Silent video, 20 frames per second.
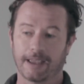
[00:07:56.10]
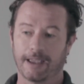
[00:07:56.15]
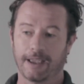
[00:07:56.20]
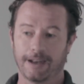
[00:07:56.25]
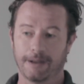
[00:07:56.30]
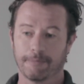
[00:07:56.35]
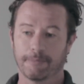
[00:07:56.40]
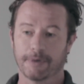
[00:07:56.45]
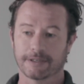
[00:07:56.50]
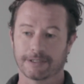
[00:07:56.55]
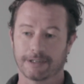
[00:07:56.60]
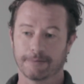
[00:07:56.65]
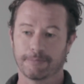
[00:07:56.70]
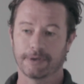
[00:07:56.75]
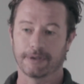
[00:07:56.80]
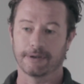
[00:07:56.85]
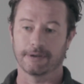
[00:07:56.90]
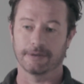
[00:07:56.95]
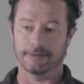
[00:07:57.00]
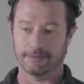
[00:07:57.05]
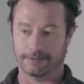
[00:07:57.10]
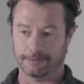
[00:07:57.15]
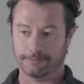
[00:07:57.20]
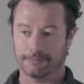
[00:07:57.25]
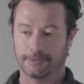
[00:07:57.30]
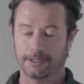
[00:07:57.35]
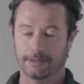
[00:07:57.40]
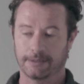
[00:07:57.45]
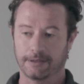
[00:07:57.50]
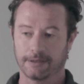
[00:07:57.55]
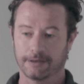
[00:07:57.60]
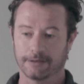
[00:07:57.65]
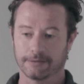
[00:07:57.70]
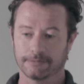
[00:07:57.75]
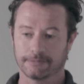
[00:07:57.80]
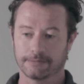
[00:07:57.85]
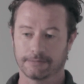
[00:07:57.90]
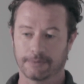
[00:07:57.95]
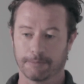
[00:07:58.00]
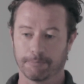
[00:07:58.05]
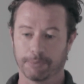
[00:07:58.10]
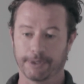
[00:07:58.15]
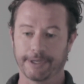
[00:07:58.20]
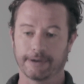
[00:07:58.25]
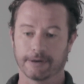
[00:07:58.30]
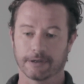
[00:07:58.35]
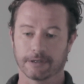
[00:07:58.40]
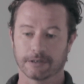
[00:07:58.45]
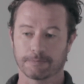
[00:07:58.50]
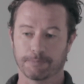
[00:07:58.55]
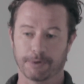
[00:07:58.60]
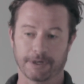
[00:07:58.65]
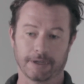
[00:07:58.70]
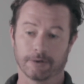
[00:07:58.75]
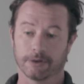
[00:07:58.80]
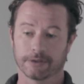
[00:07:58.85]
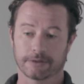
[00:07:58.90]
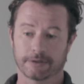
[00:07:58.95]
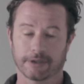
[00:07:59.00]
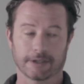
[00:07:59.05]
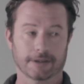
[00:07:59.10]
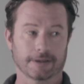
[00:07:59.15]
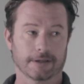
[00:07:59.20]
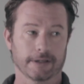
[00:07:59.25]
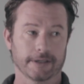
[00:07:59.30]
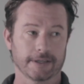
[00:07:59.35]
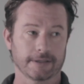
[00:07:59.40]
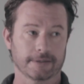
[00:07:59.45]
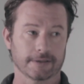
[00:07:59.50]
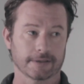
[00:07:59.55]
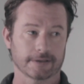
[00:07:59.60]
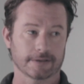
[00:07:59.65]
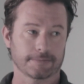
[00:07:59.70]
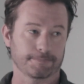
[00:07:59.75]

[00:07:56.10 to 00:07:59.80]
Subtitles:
And it must have been, the blinkers, but he'll also get the Lasix,